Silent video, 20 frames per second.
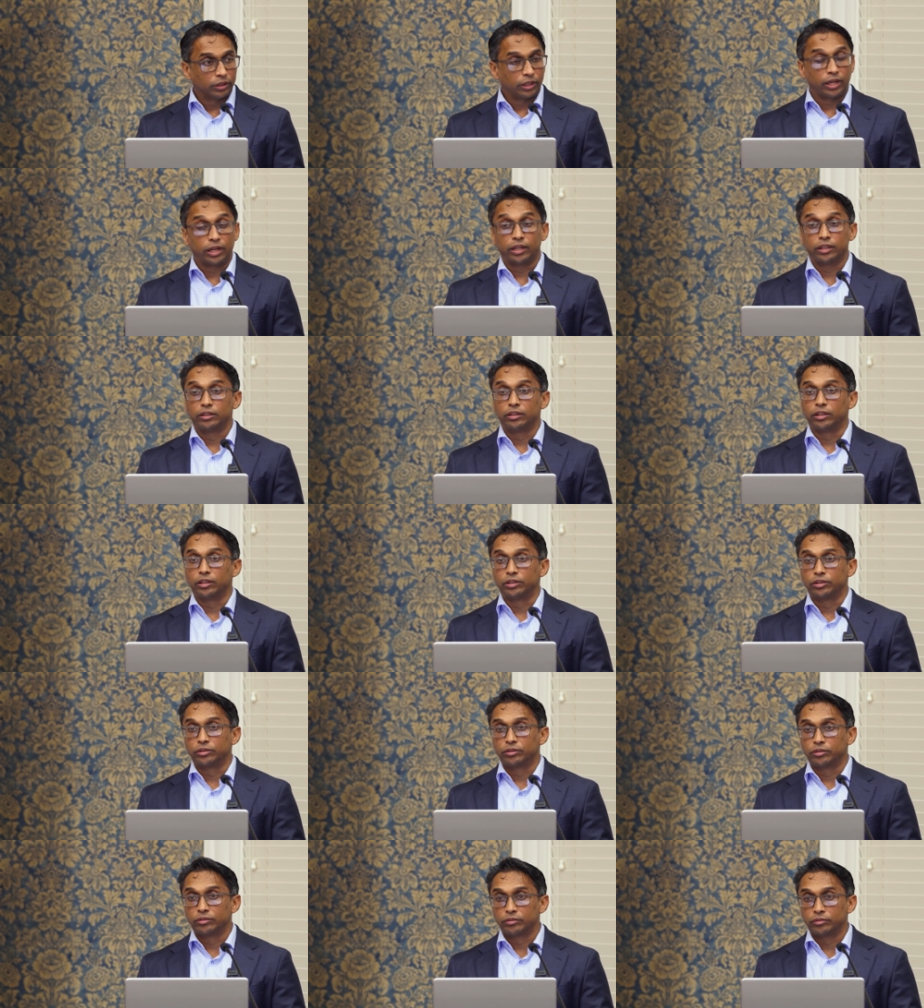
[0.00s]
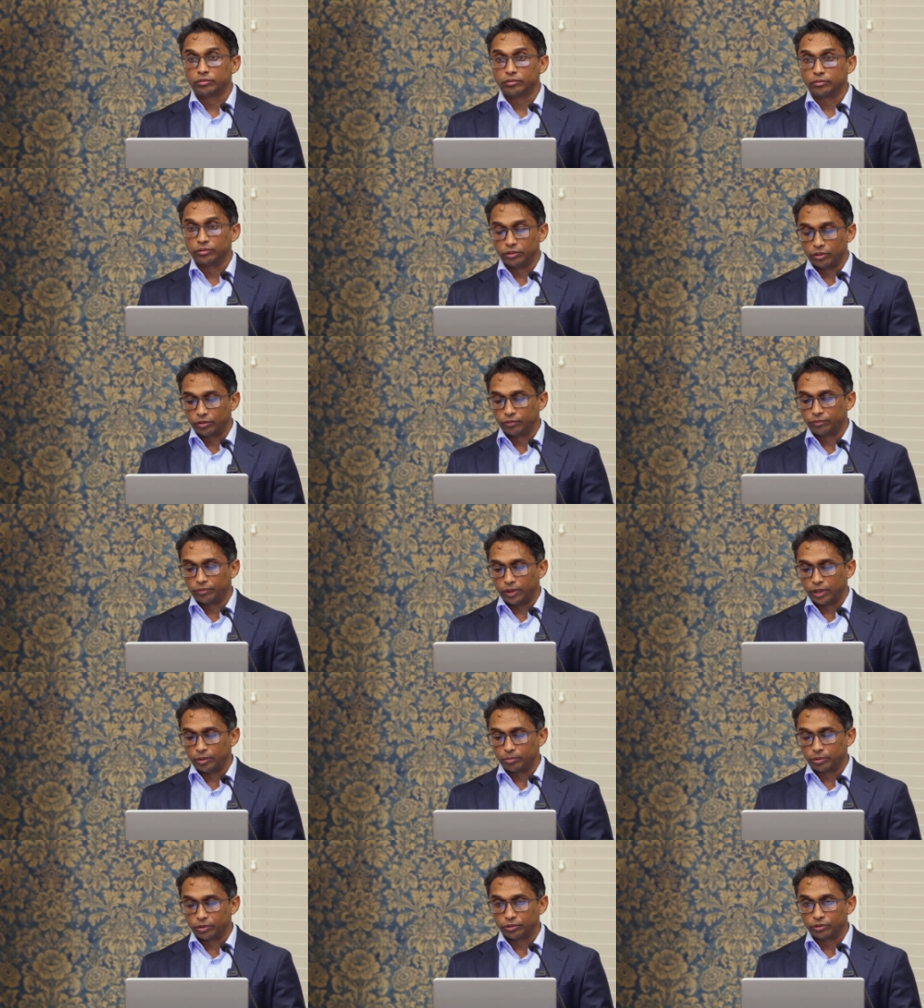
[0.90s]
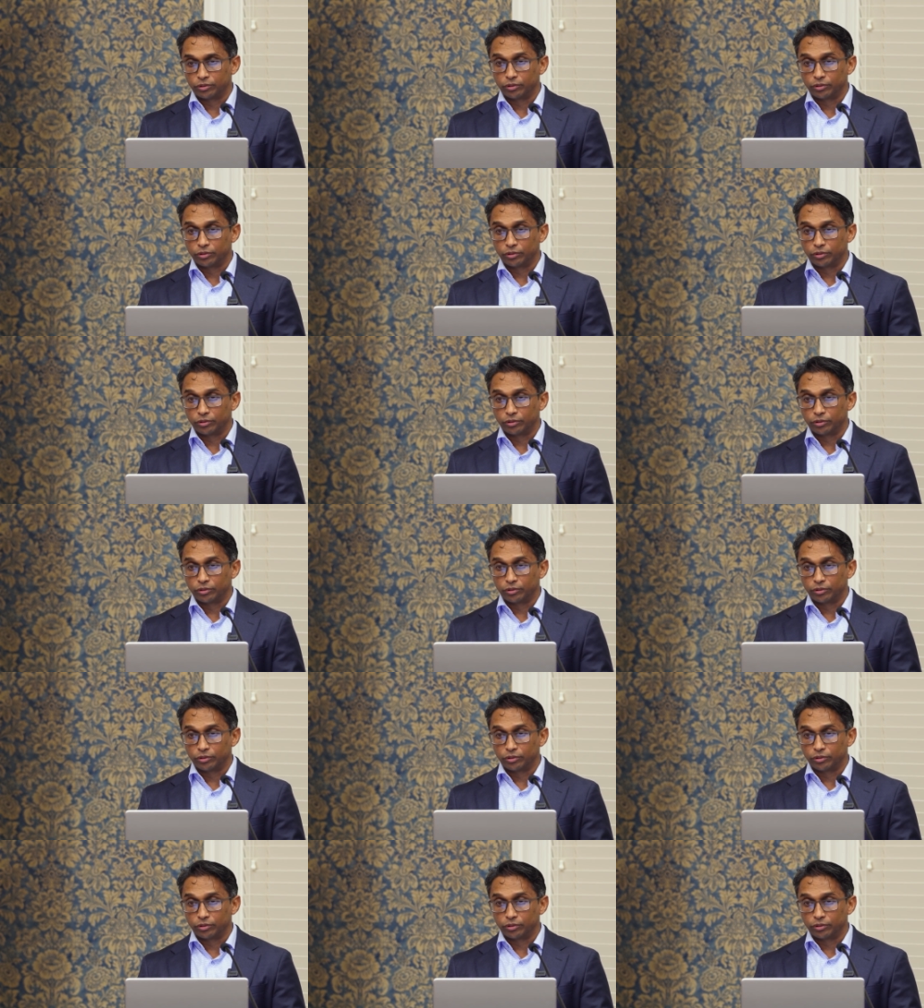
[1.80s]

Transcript: and there's nerve fibers.